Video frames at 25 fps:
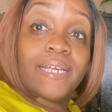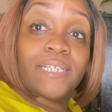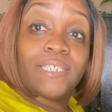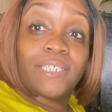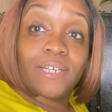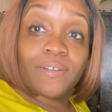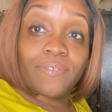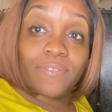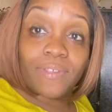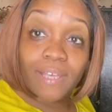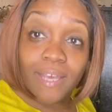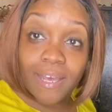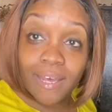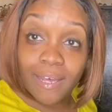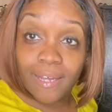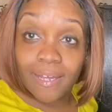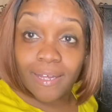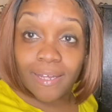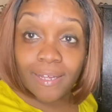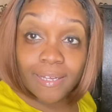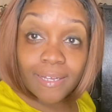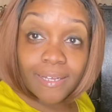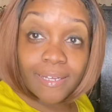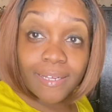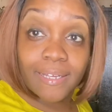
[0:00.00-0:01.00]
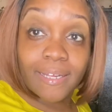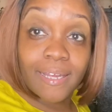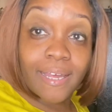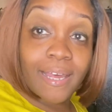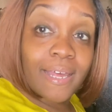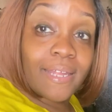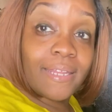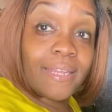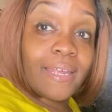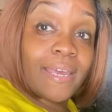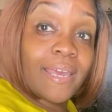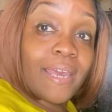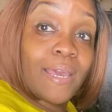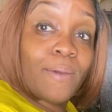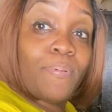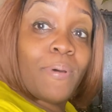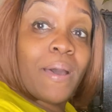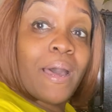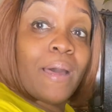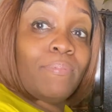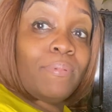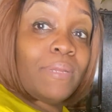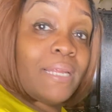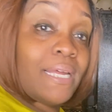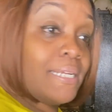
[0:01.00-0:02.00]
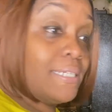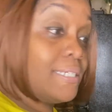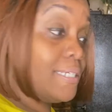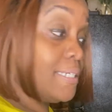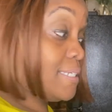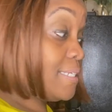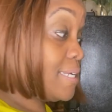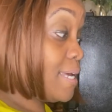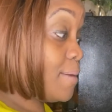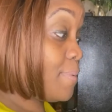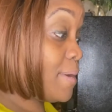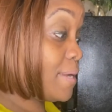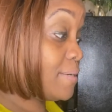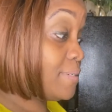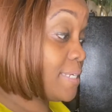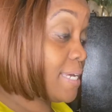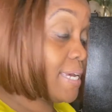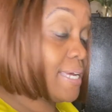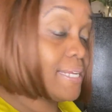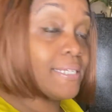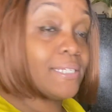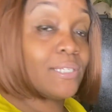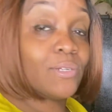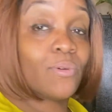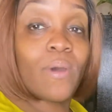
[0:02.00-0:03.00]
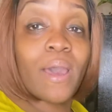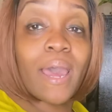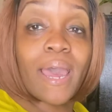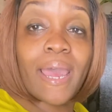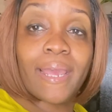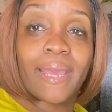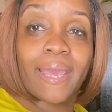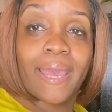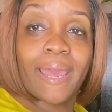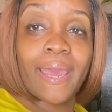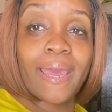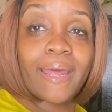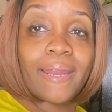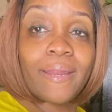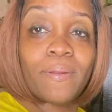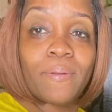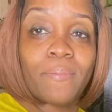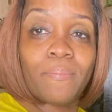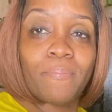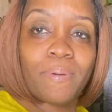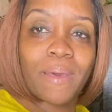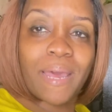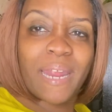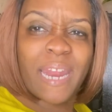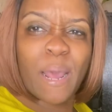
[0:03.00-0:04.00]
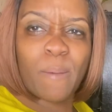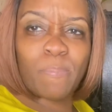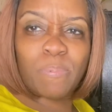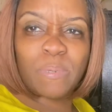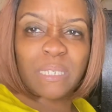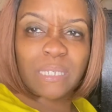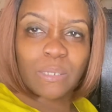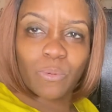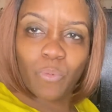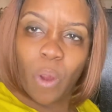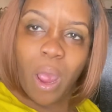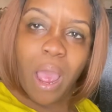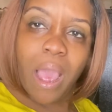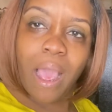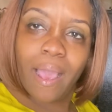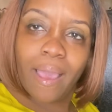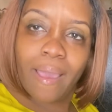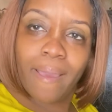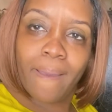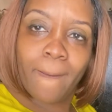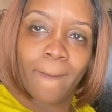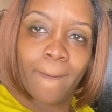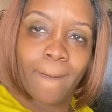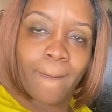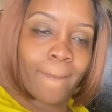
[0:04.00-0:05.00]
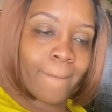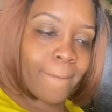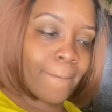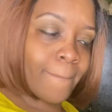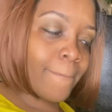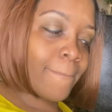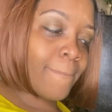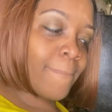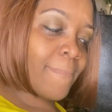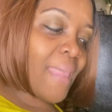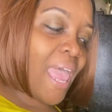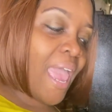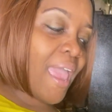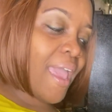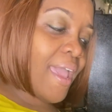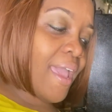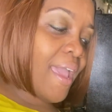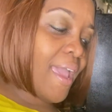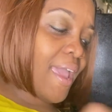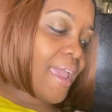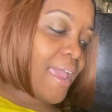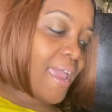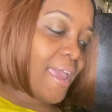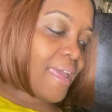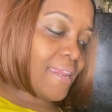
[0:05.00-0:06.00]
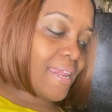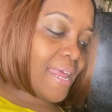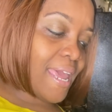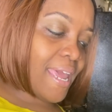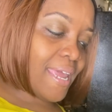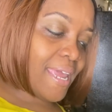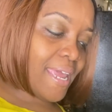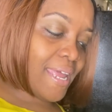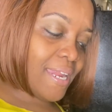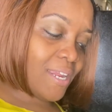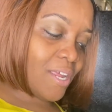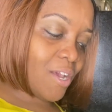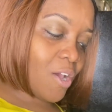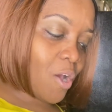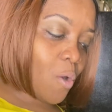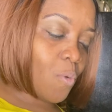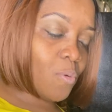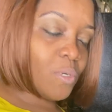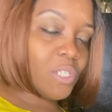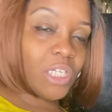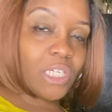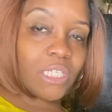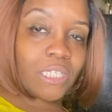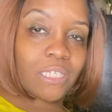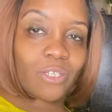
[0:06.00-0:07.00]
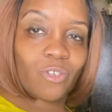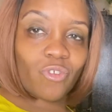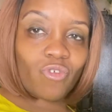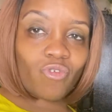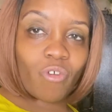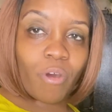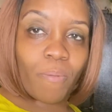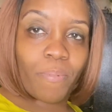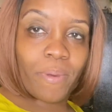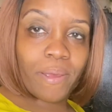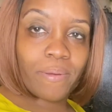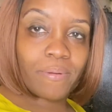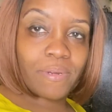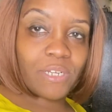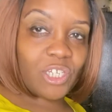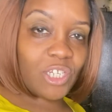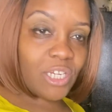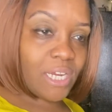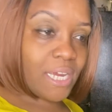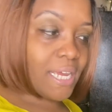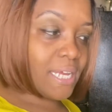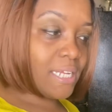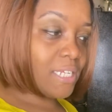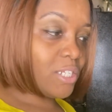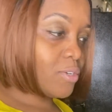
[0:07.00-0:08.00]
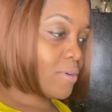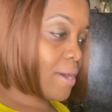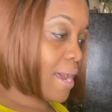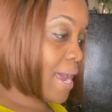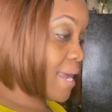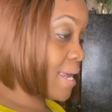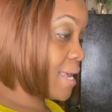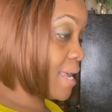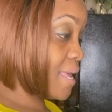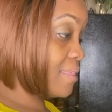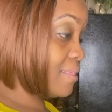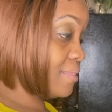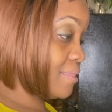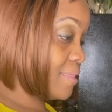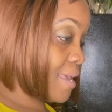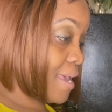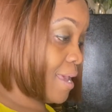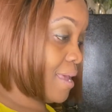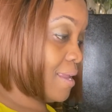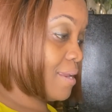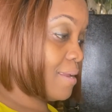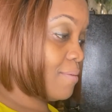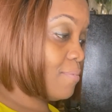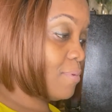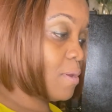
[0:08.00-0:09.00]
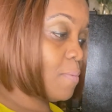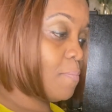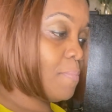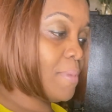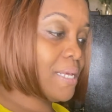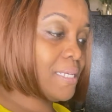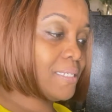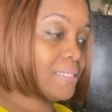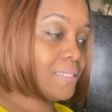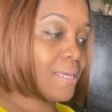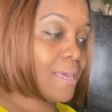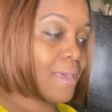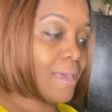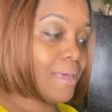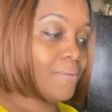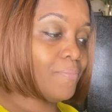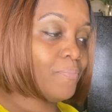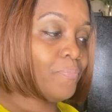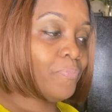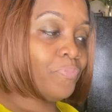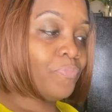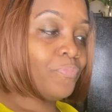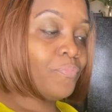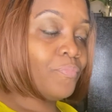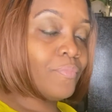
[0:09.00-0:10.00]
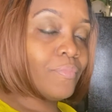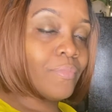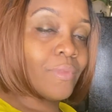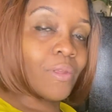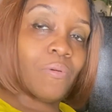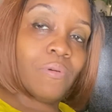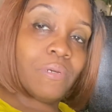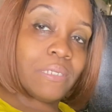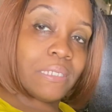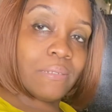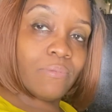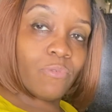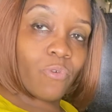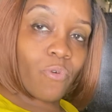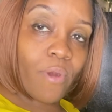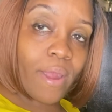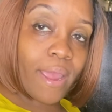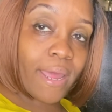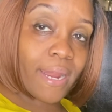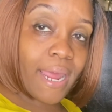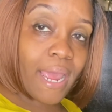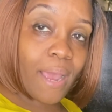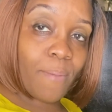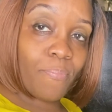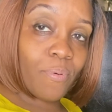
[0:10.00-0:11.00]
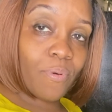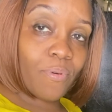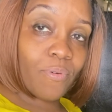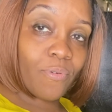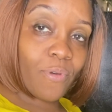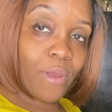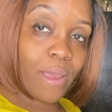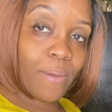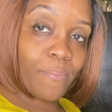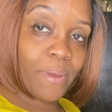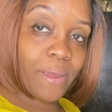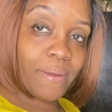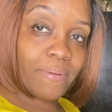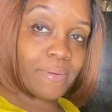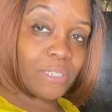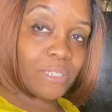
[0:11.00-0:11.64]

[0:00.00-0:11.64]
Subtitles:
of the hip hop legends. How about that? So I got pineapple Cîroc and that Indoggo, which is a strawberry gin. So I got that. I'm gonna mix that with some cranberry